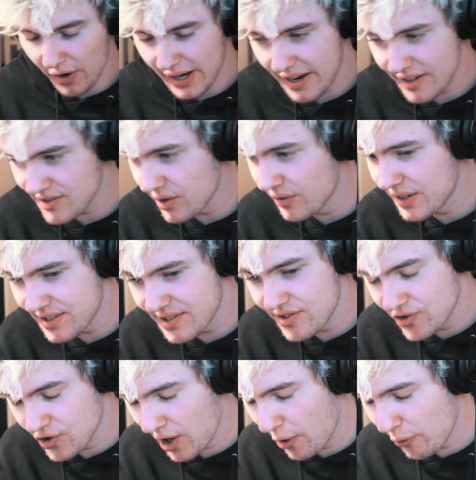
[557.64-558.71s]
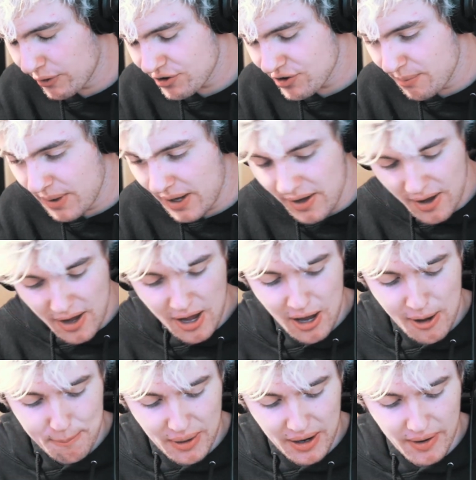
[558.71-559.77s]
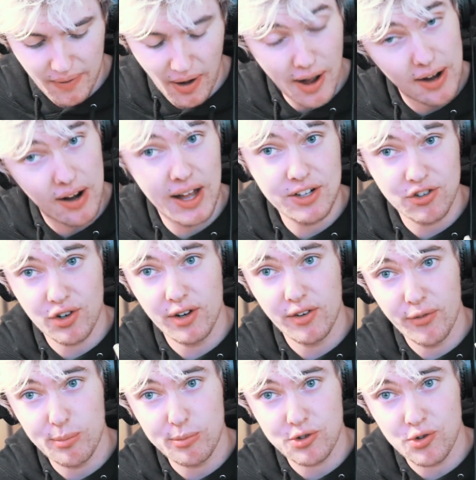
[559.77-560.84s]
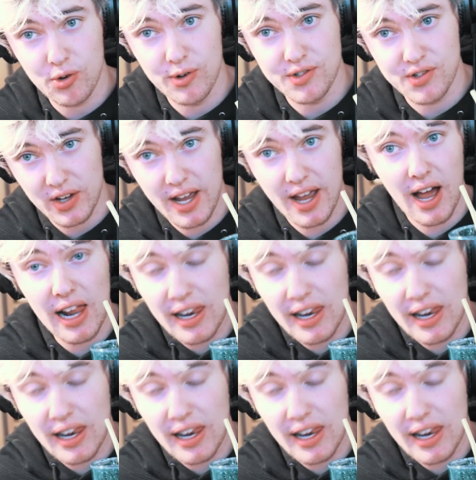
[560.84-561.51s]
Okay, so this is childish of me, but I like drinking from straws, okay?